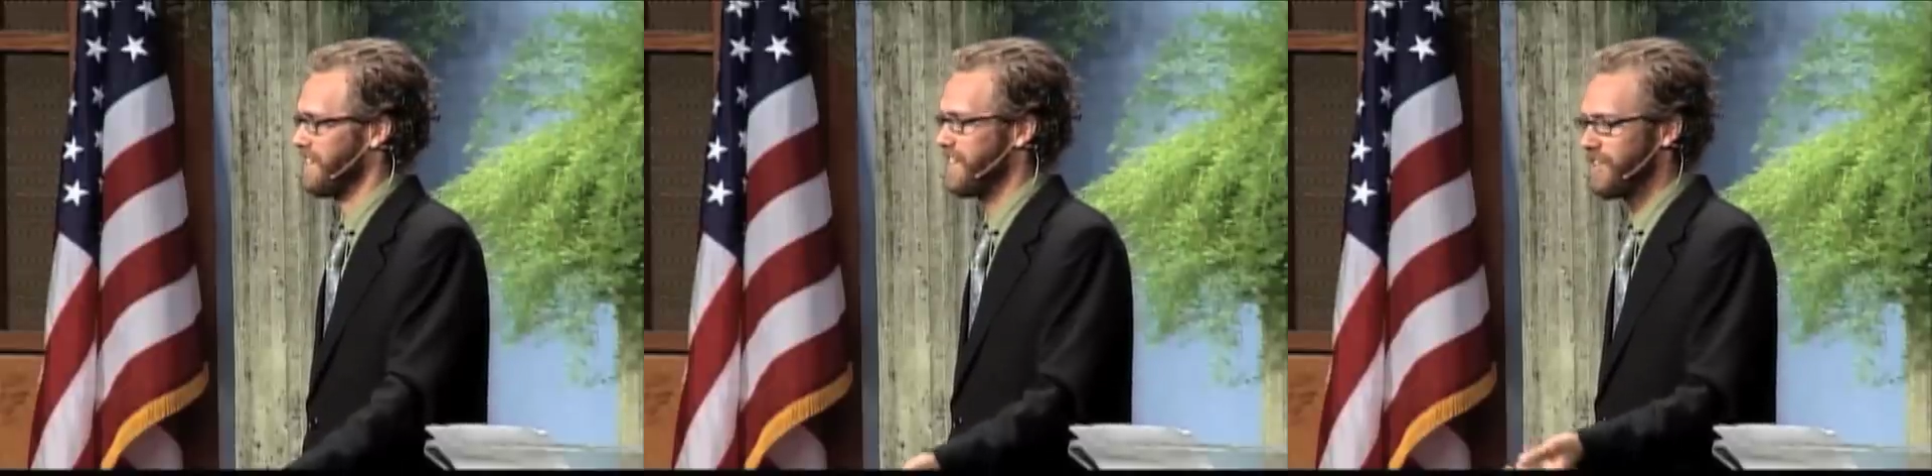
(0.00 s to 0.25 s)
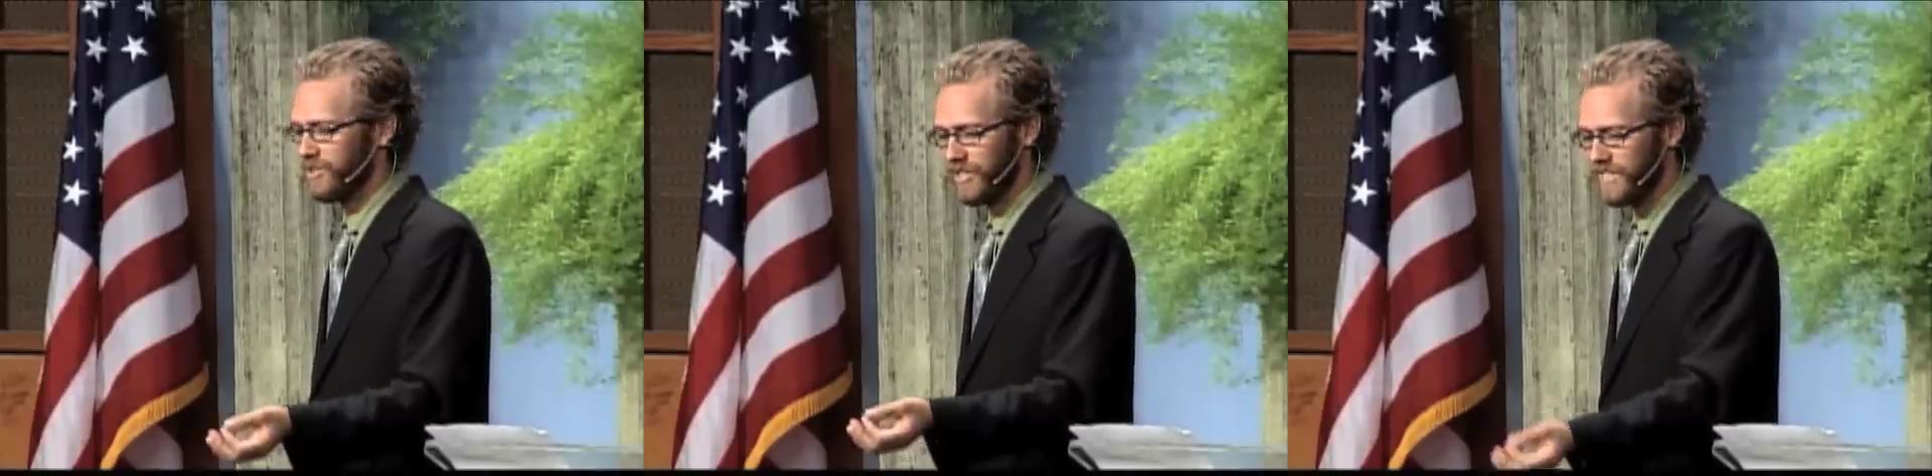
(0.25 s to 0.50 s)
He
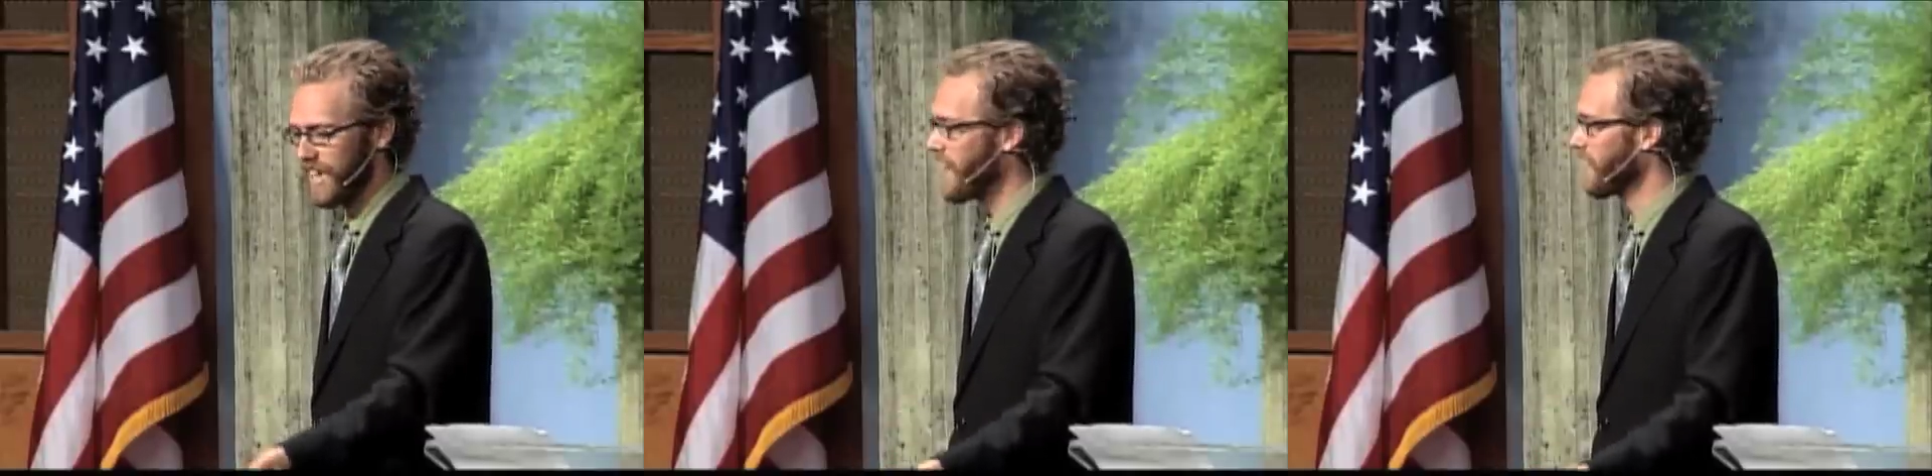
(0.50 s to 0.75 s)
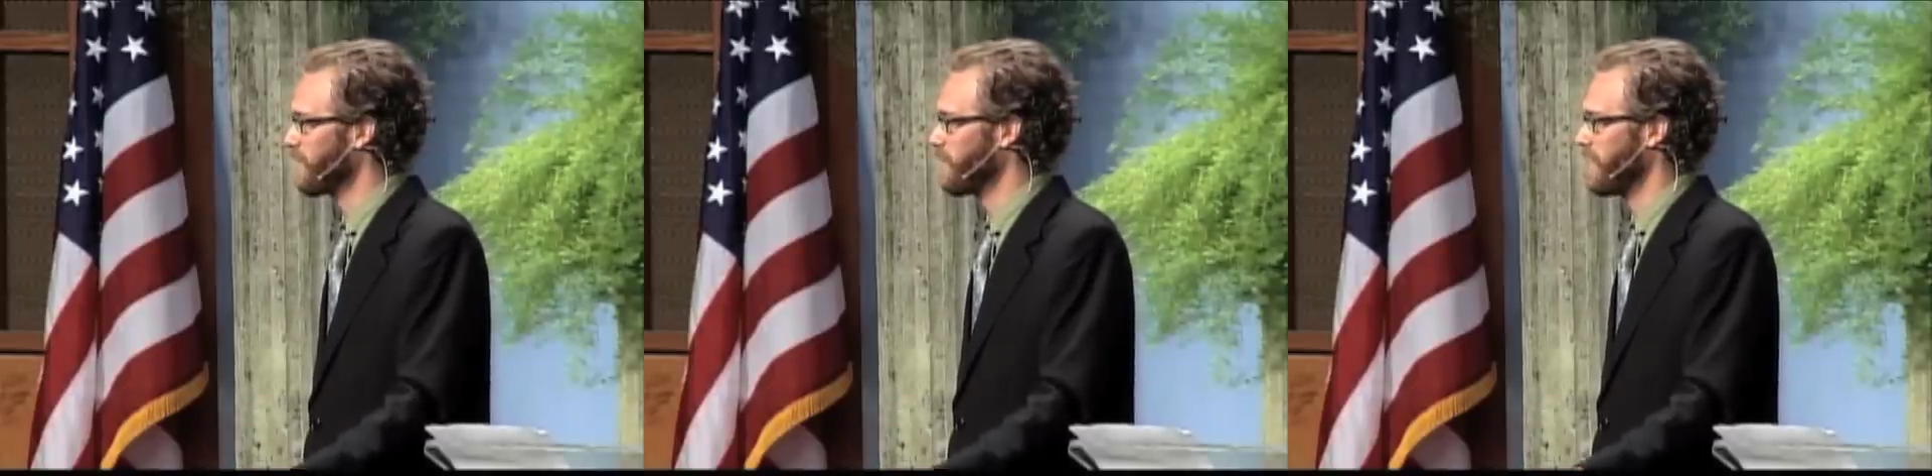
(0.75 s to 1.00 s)
knows
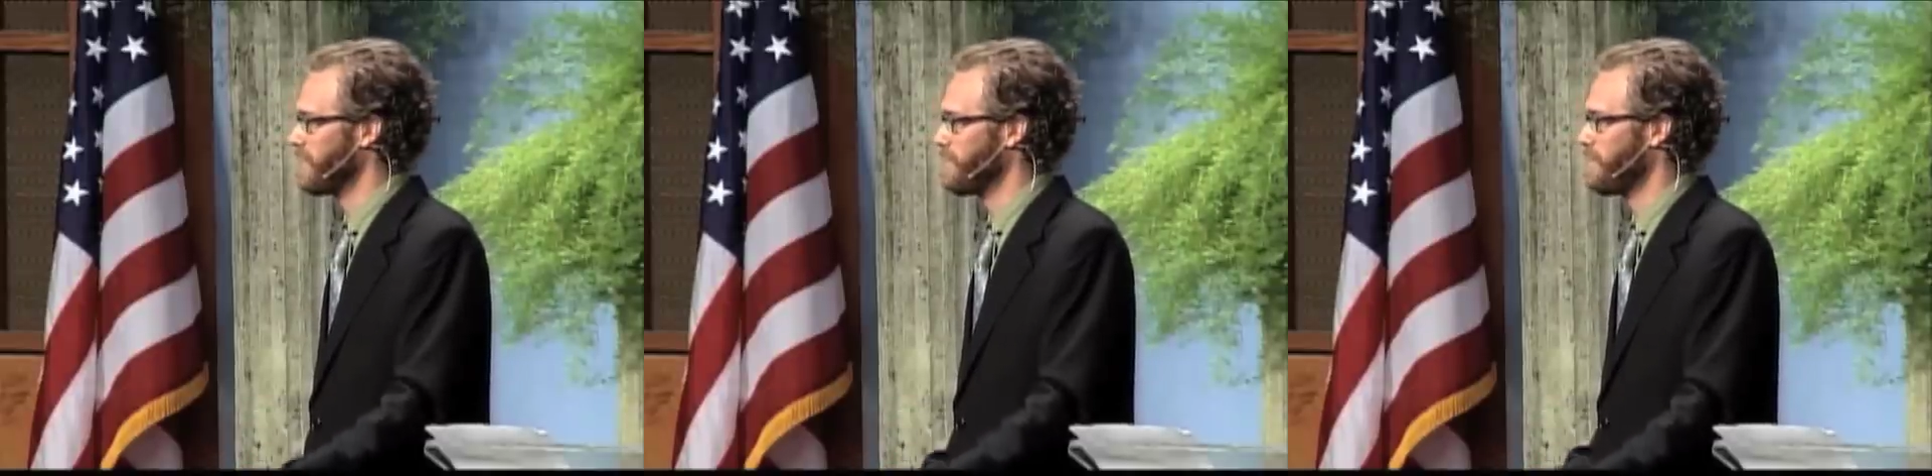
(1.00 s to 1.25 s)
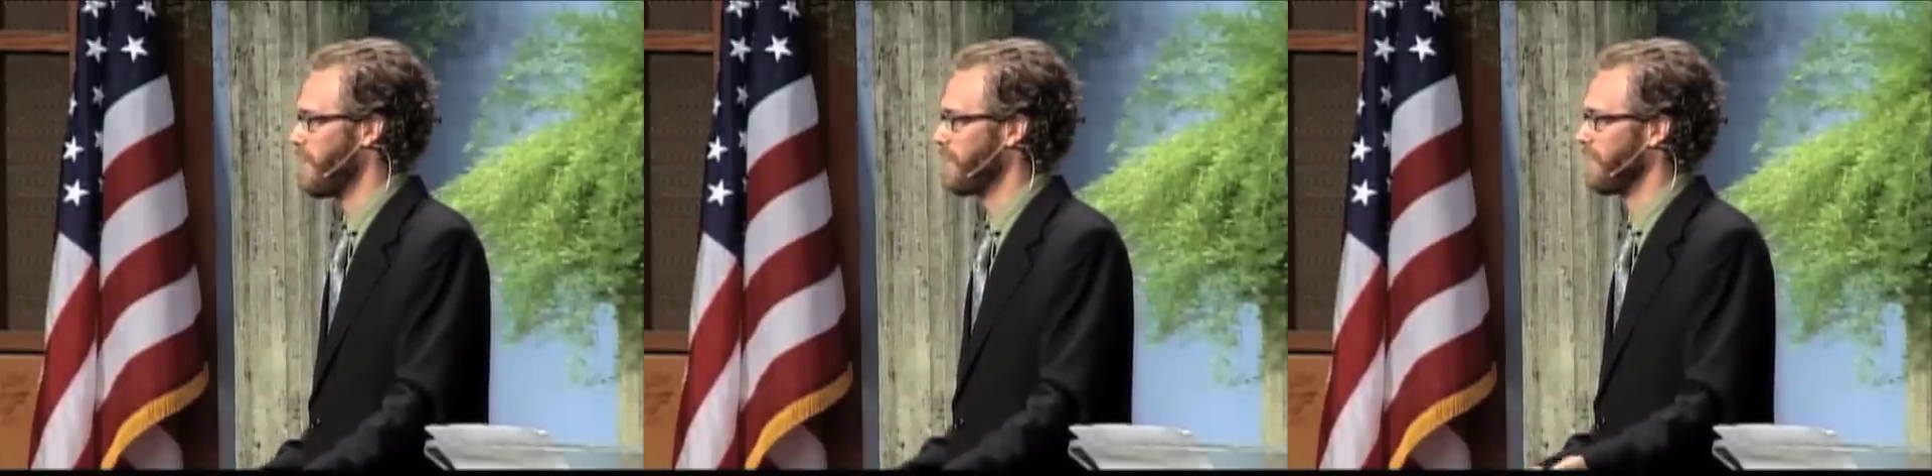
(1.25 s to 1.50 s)
exactly what he's a
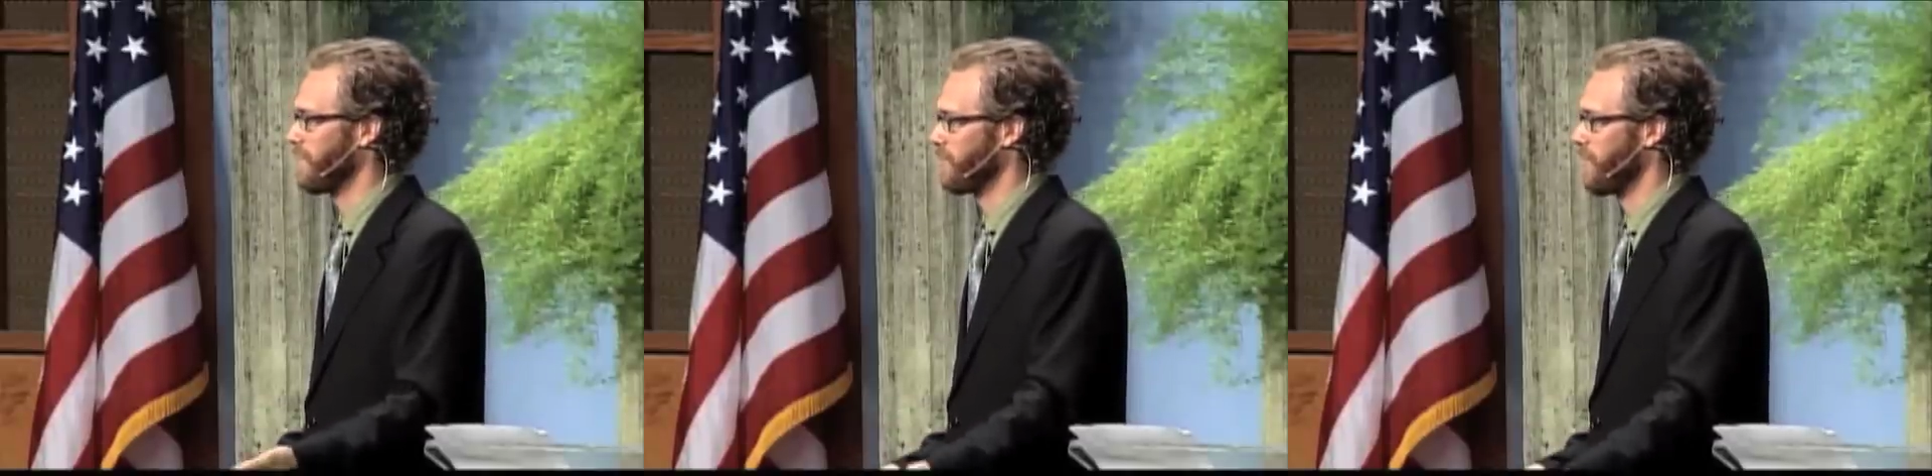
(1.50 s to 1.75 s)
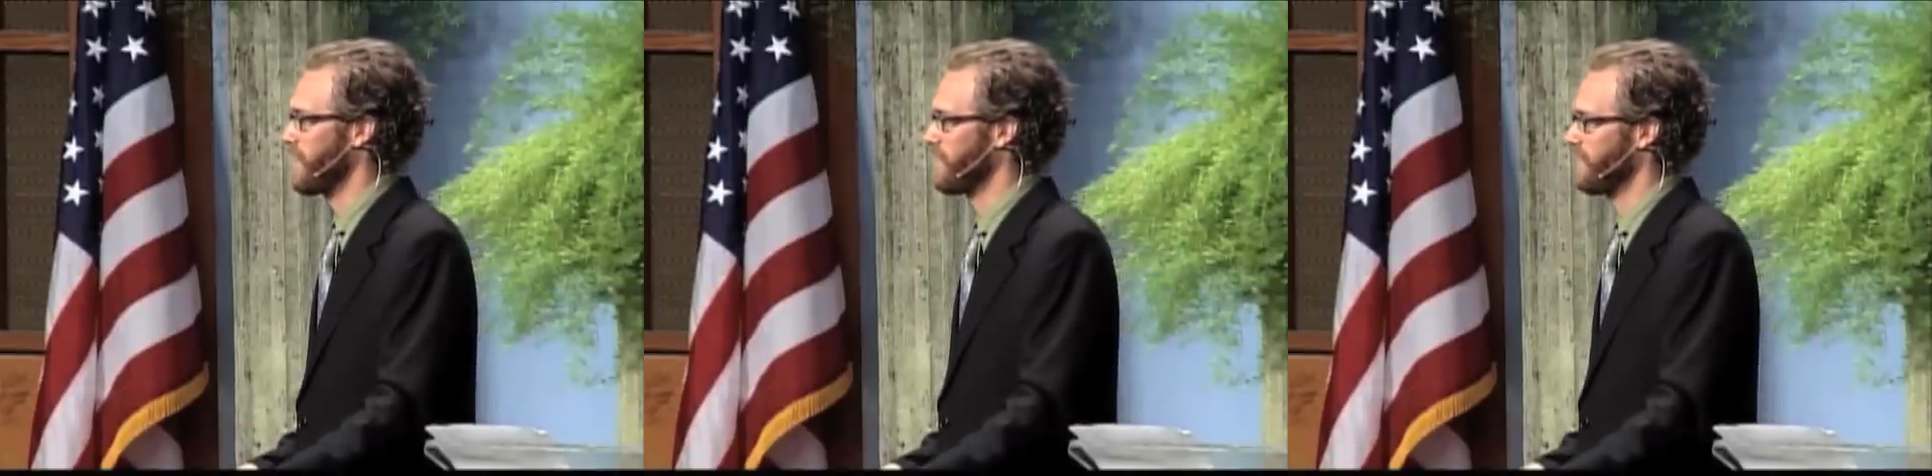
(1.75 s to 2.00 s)
part of and
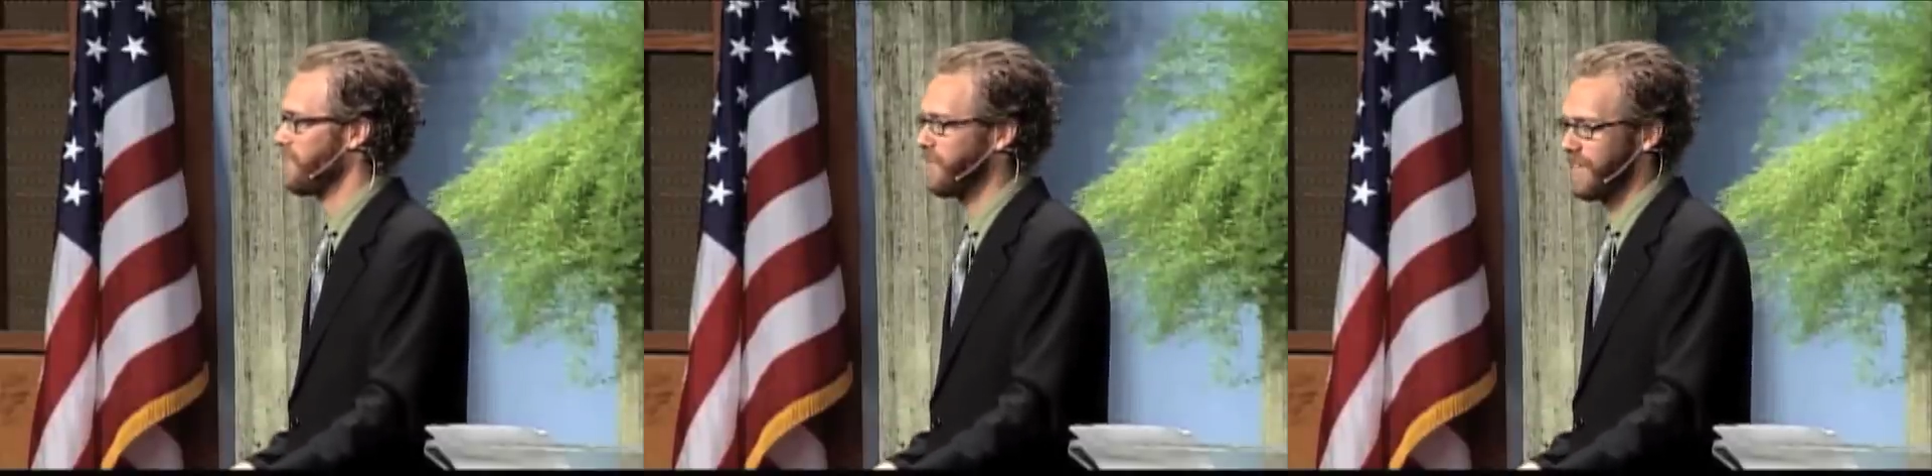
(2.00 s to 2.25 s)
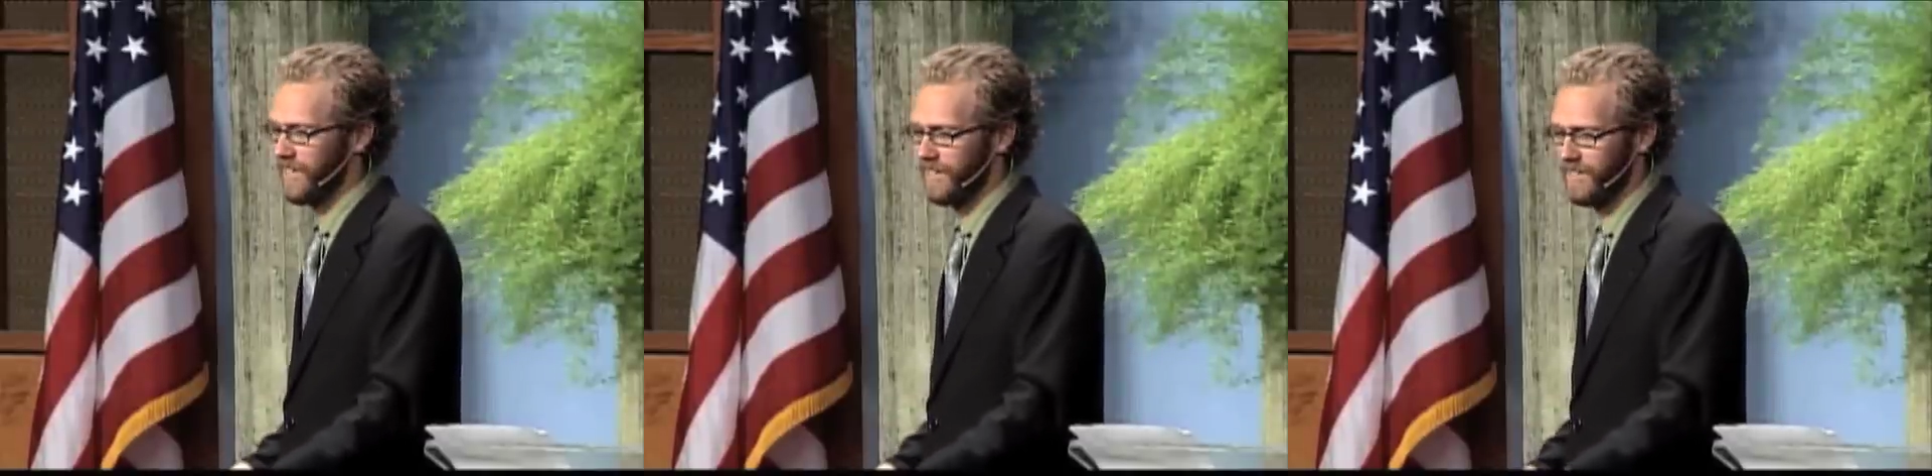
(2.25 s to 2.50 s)
what he's
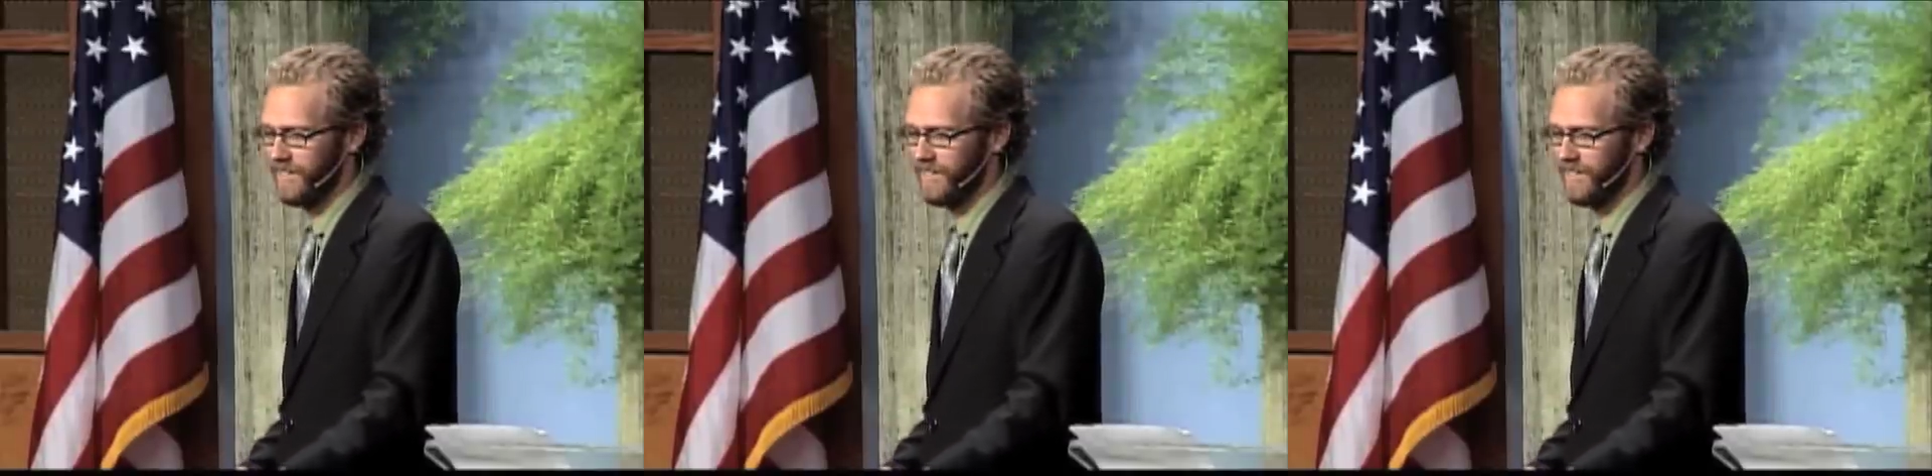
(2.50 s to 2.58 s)
doing.